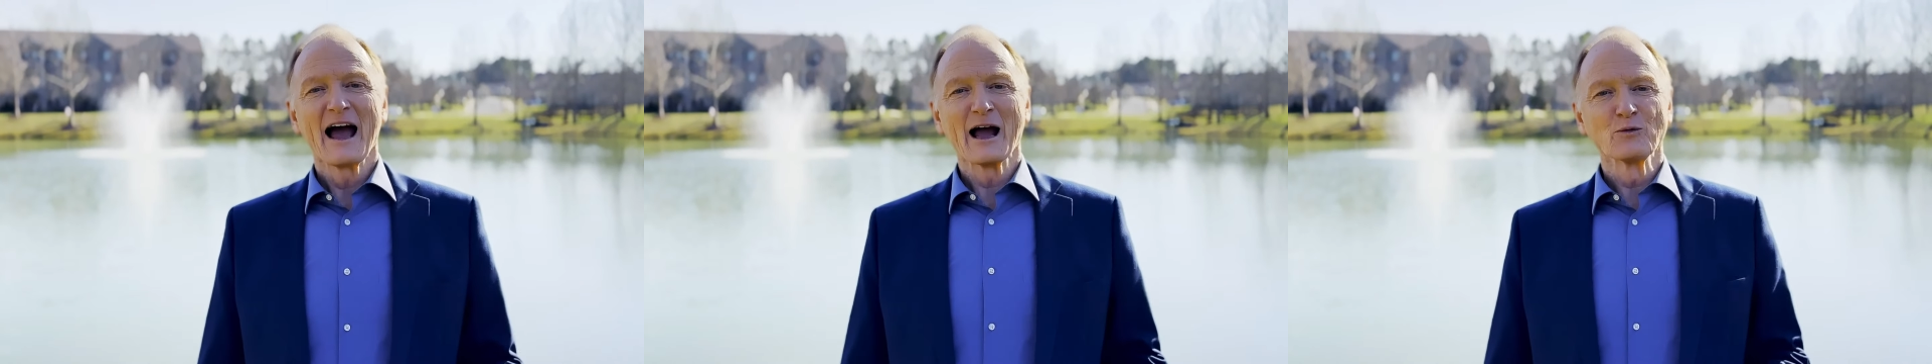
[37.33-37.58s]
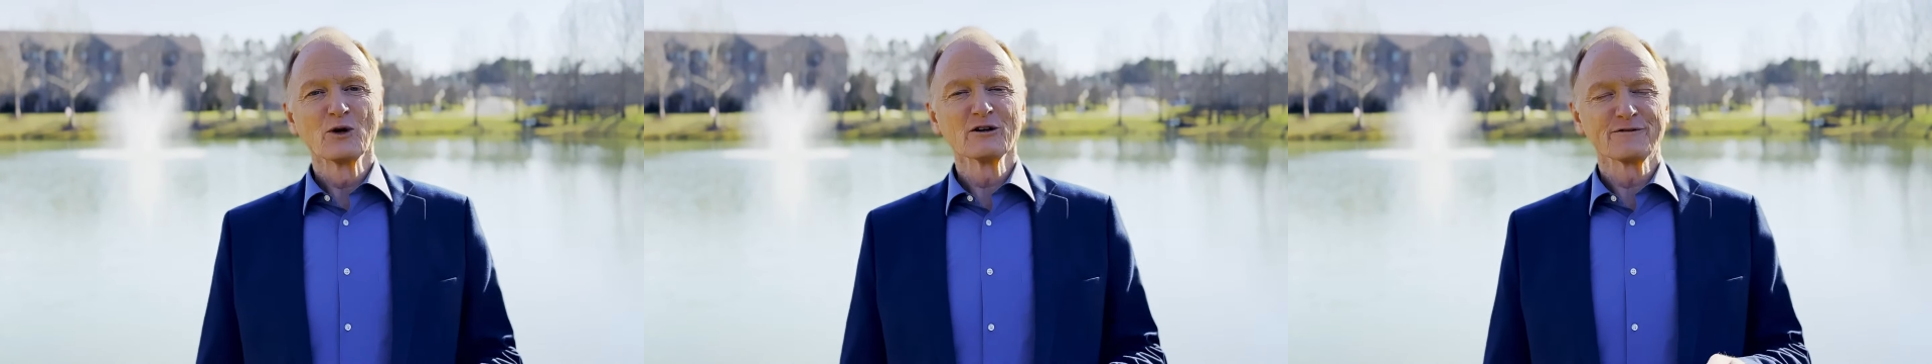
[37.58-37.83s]

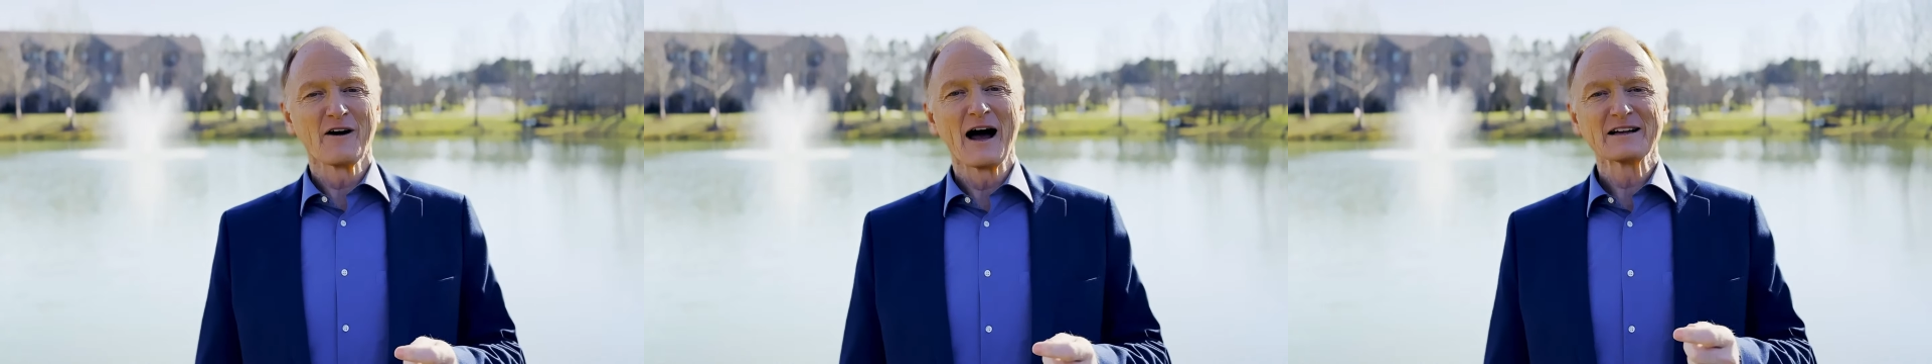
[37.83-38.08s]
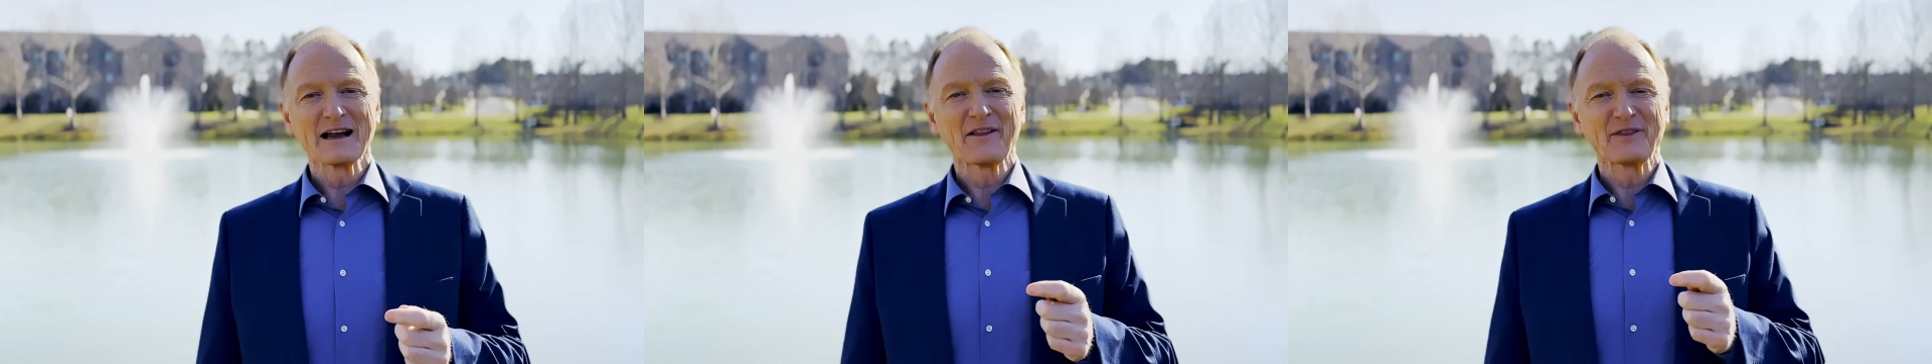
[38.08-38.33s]
and we'll
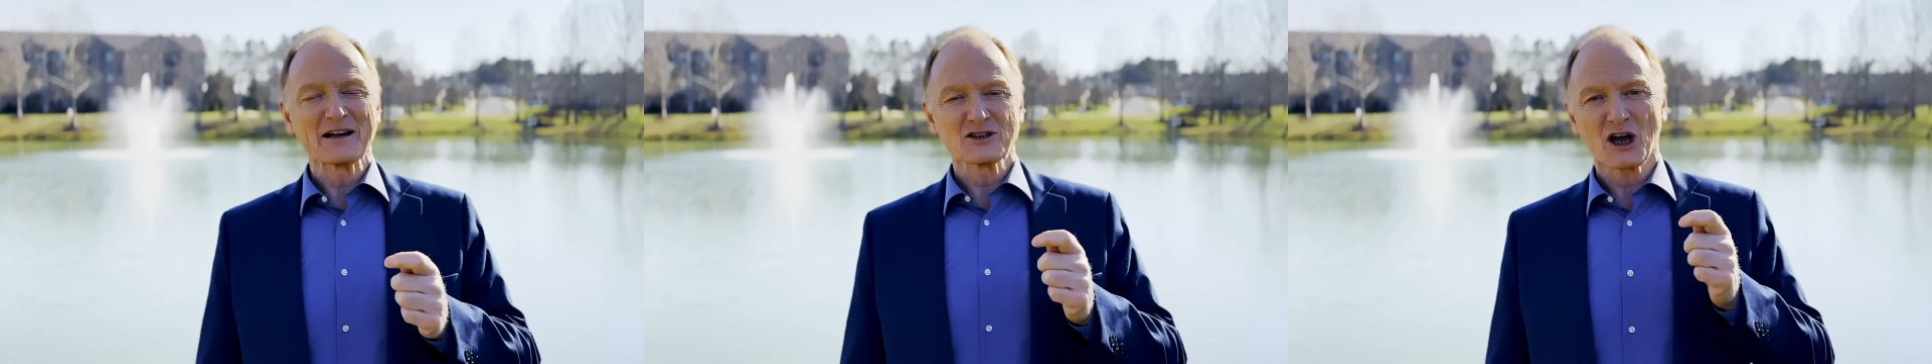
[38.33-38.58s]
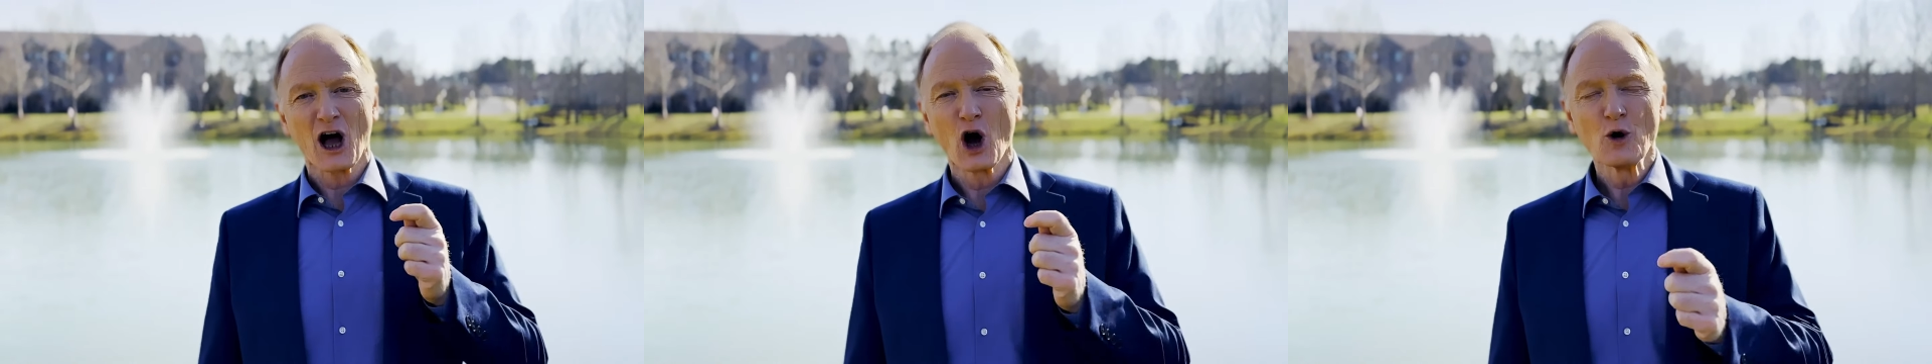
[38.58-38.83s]
find out
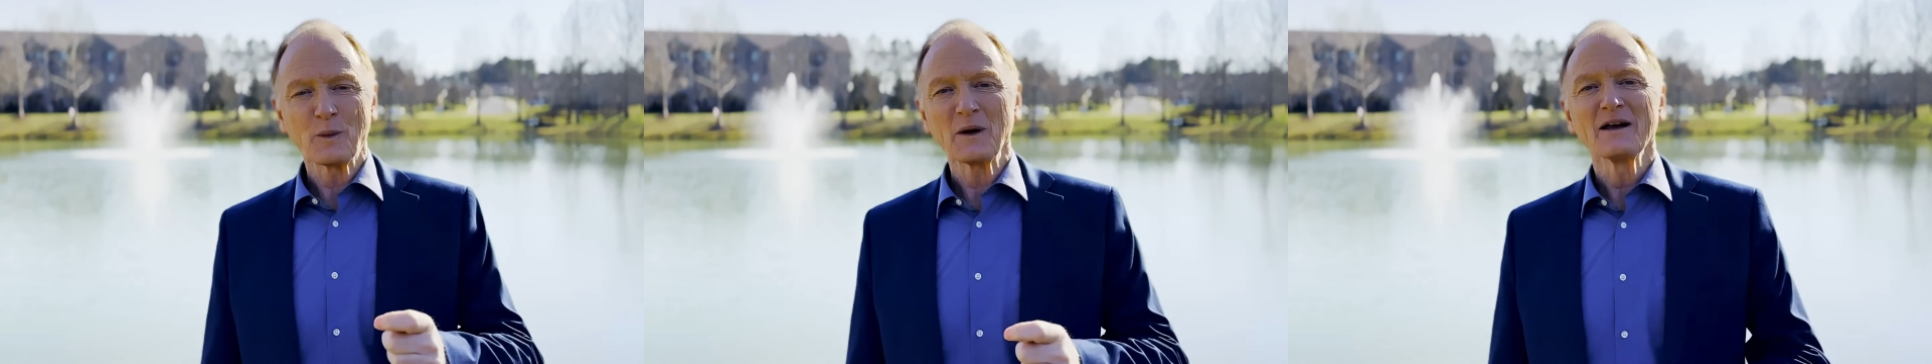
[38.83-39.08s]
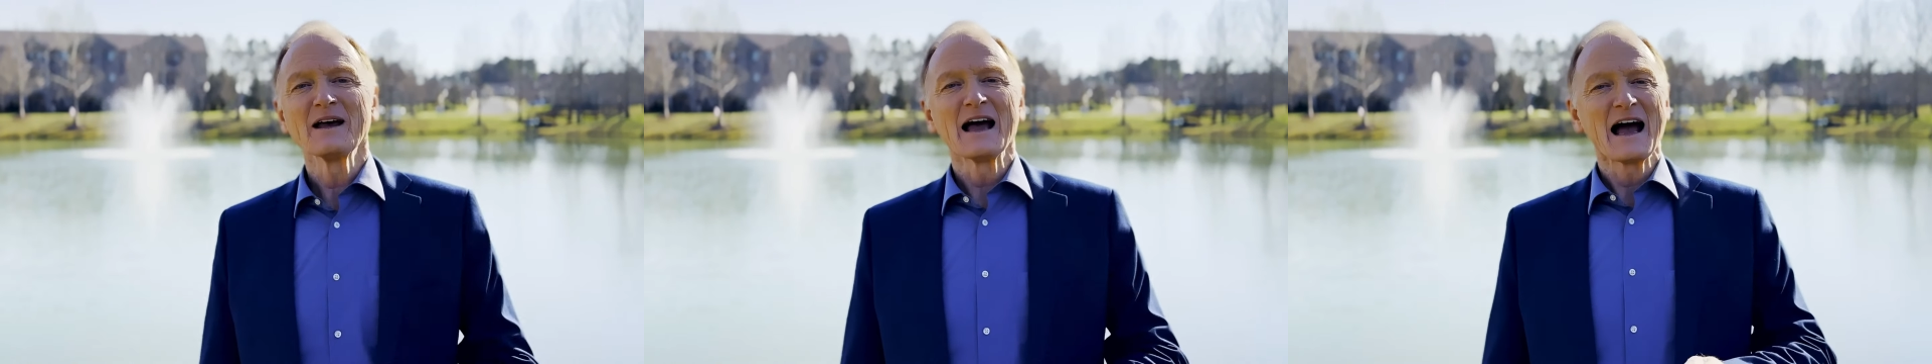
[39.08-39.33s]
there's hope
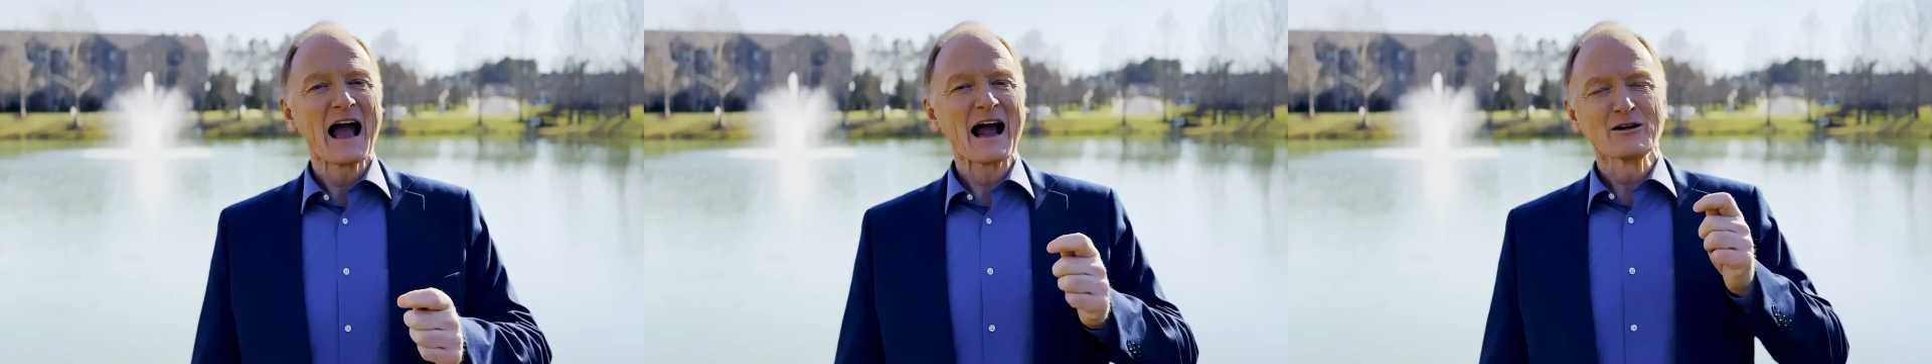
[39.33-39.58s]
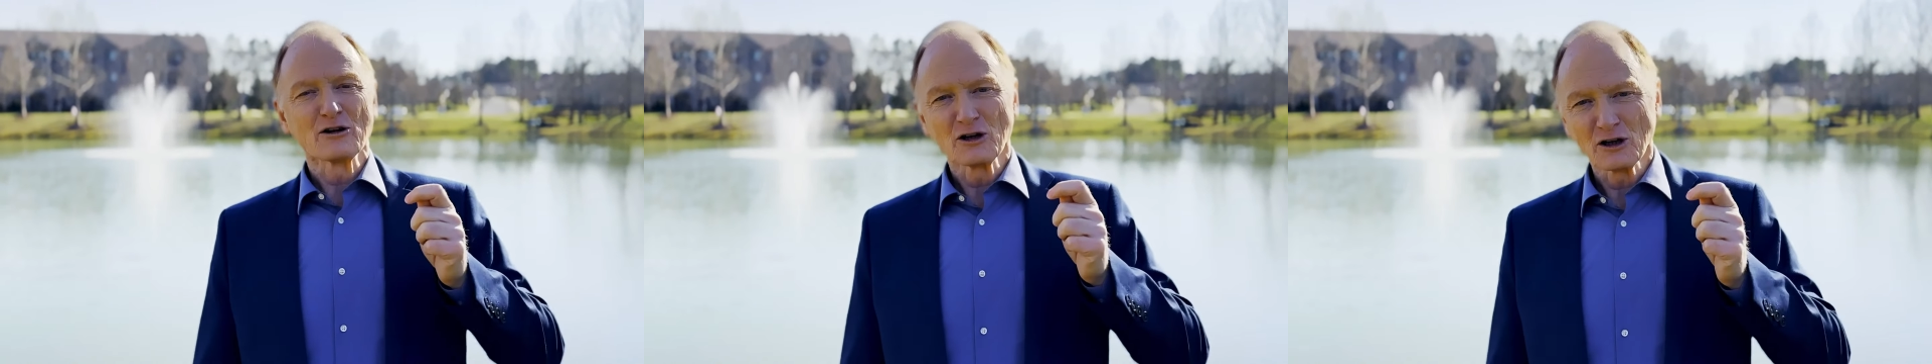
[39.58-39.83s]

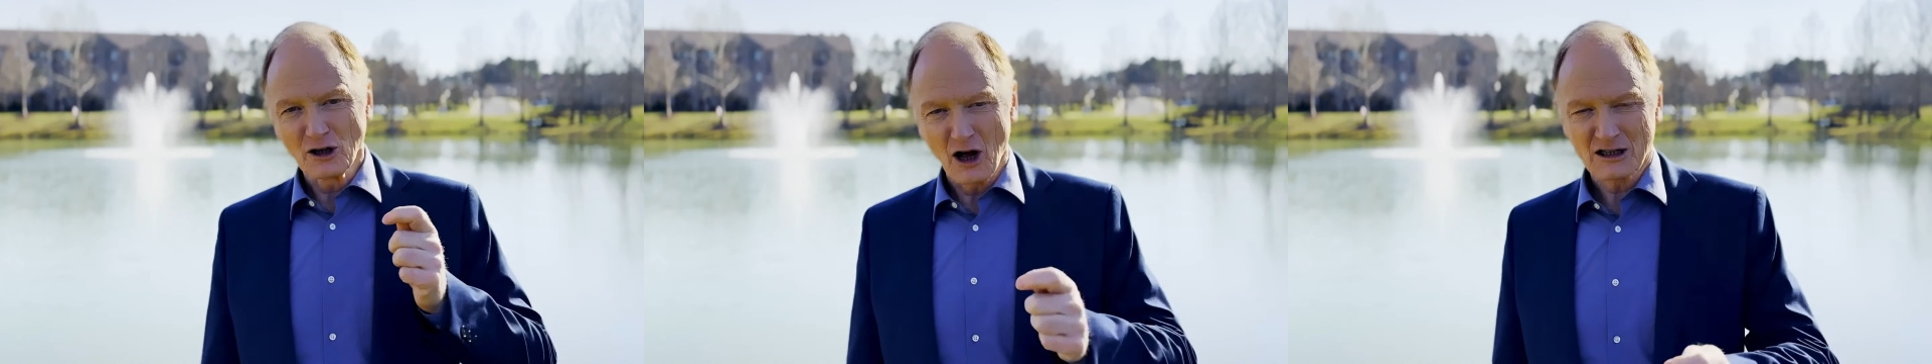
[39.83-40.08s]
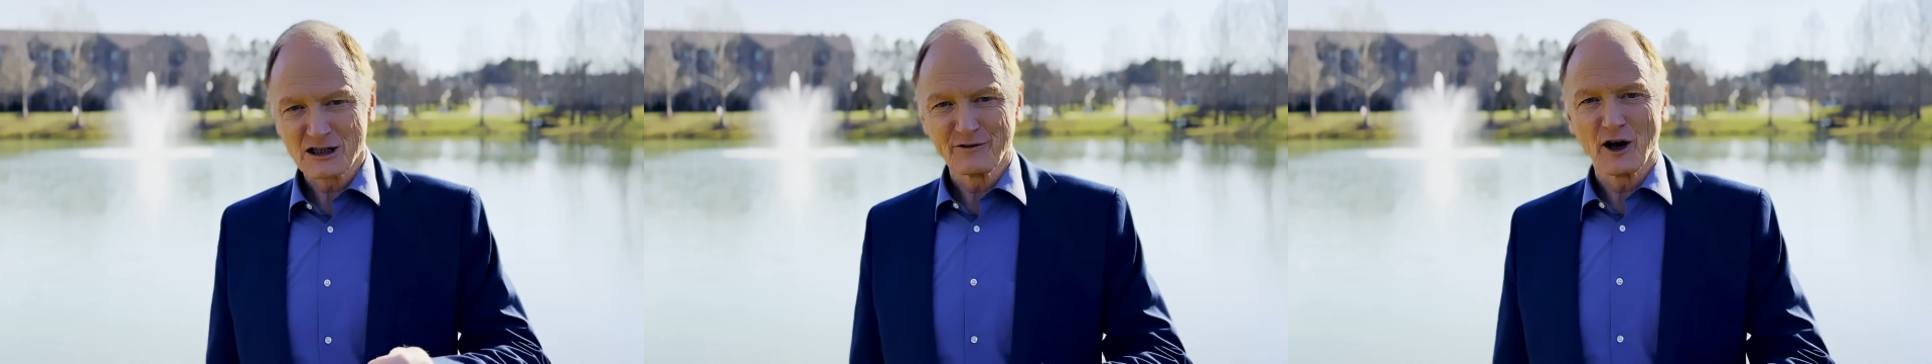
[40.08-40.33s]
and
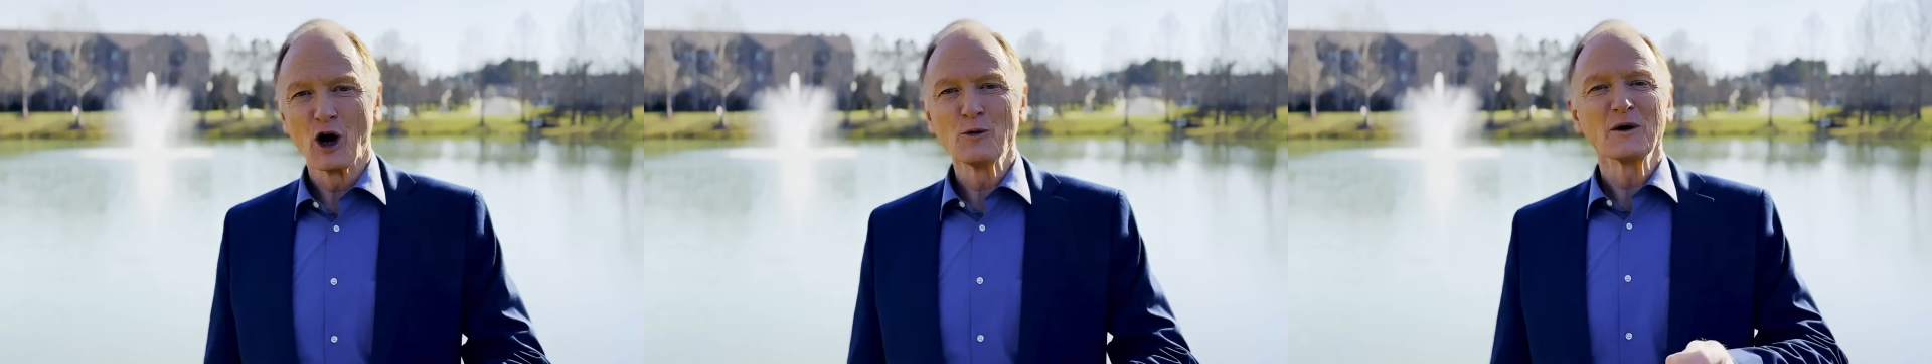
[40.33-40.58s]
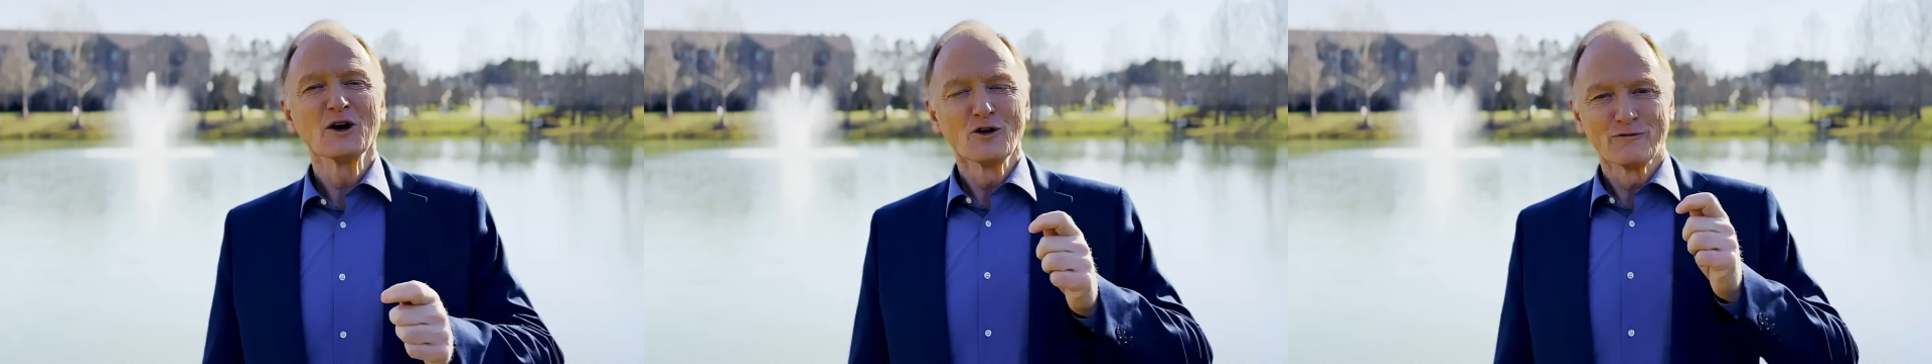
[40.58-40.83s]
lots of
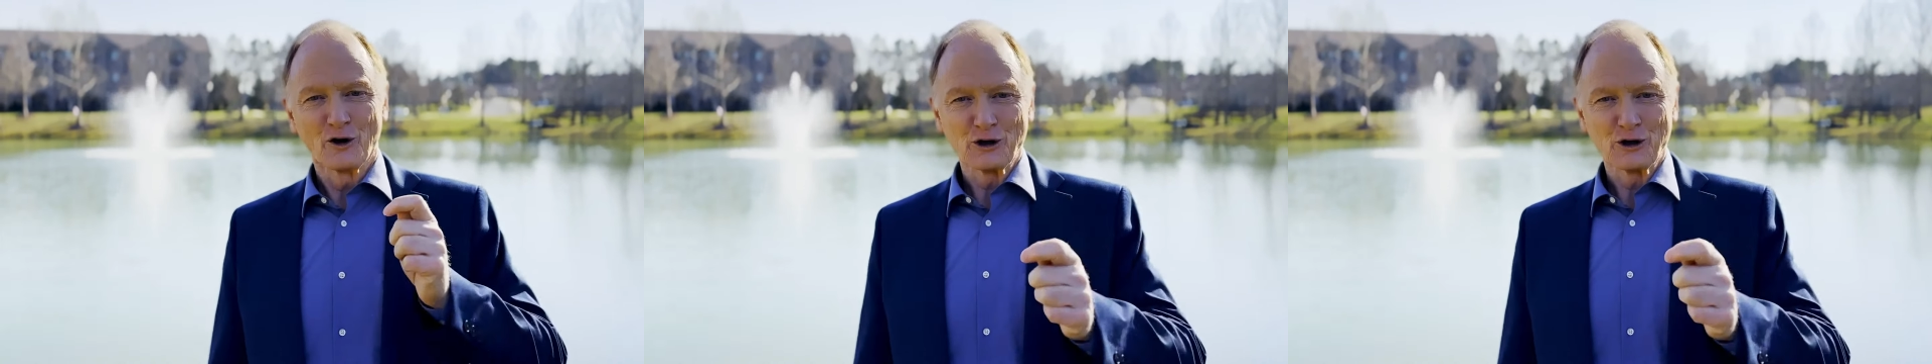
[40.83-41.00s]
hope for